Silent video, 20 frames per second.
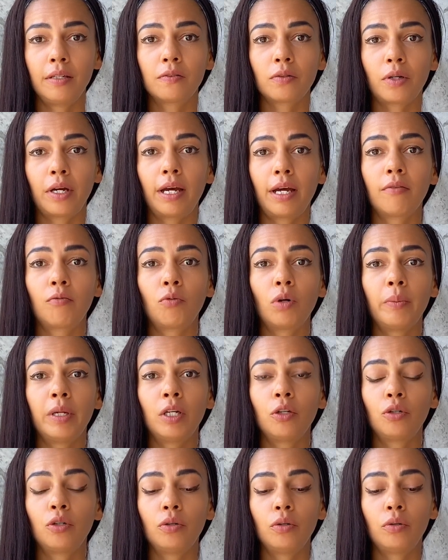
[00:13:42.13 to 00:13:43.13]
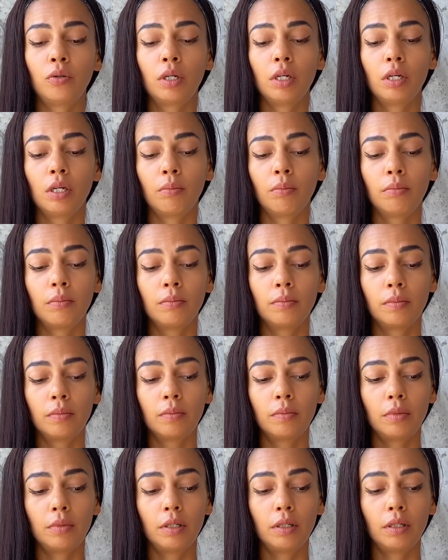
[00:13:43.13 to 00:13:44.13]
So I have women who,
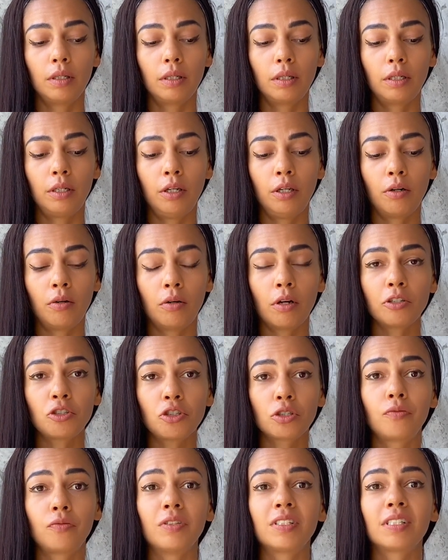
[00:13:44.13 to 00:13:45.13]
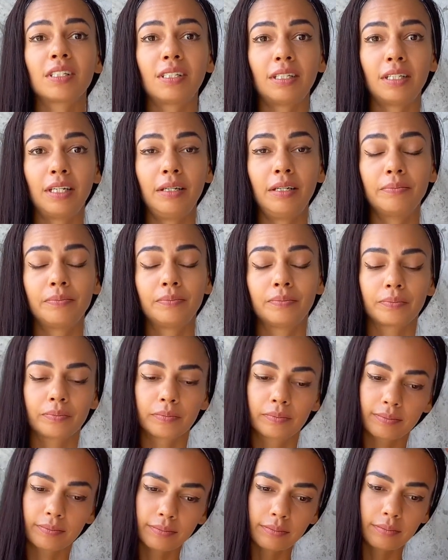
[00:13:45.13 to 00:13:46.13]
you know, not just physically,
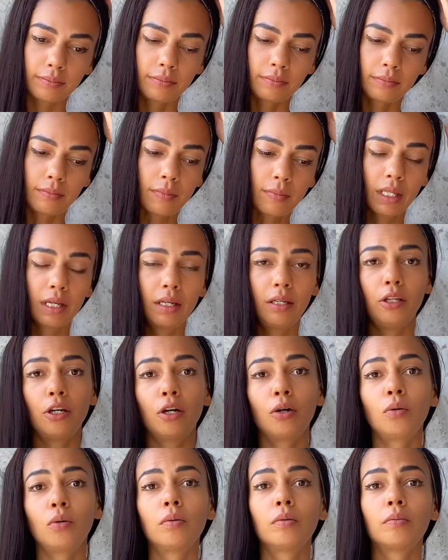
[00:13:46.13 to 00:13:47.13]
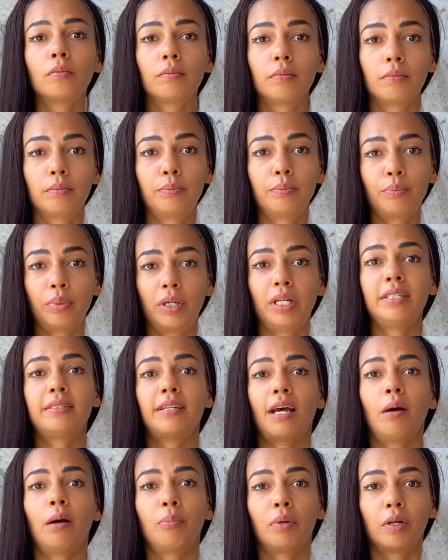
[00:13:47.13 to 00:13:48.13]
you know, putting
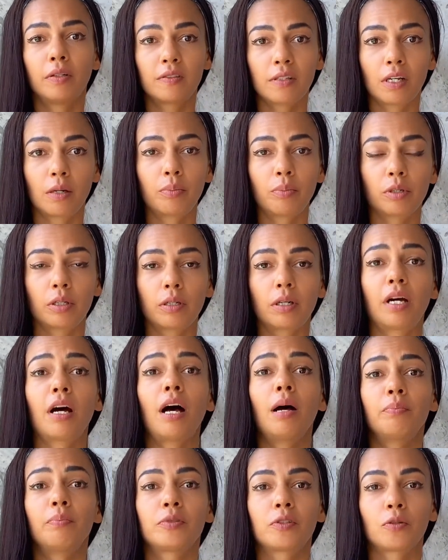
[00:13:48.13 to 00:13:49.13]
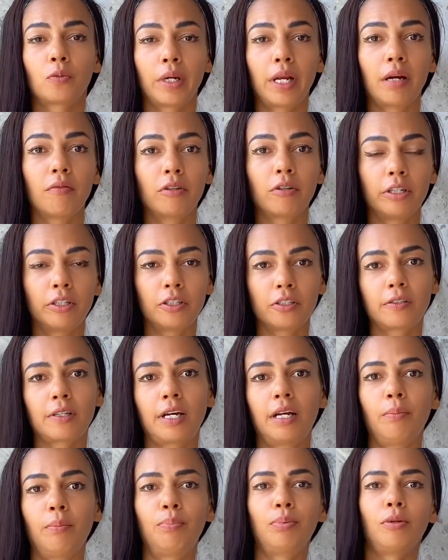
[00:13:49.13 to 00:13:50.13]
tampons up or cups or whatever and just
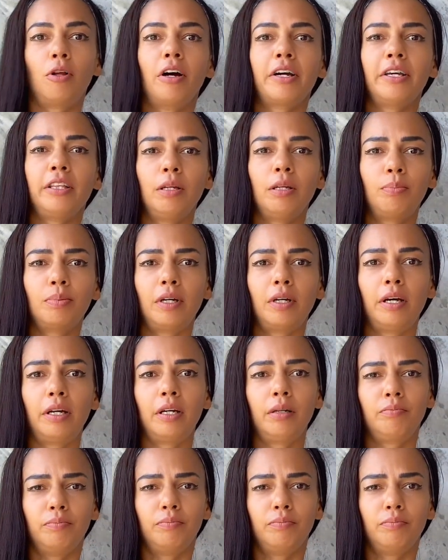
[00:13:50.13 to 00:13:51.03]
kind of blocking the blood,